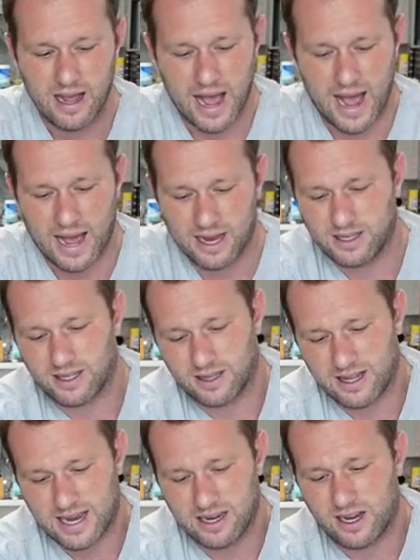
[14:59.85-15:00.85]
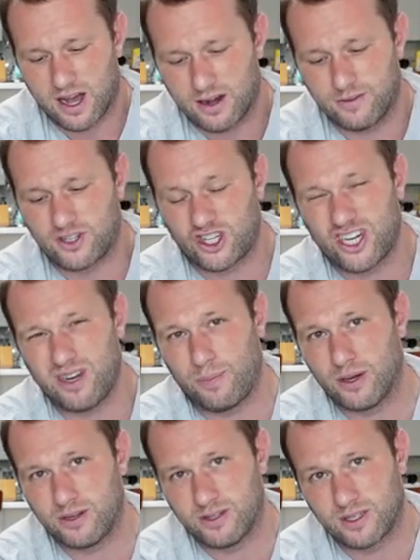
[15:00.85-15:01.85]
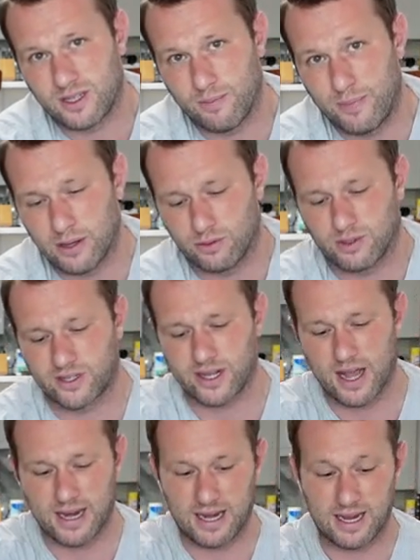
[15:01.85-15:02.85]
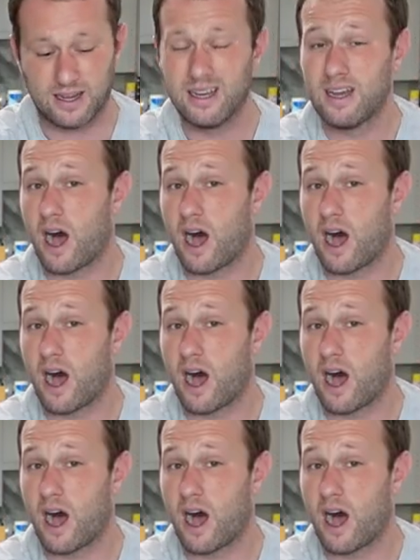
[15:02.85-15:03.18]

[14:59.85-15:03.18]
and they kind of cheapened the build slightly.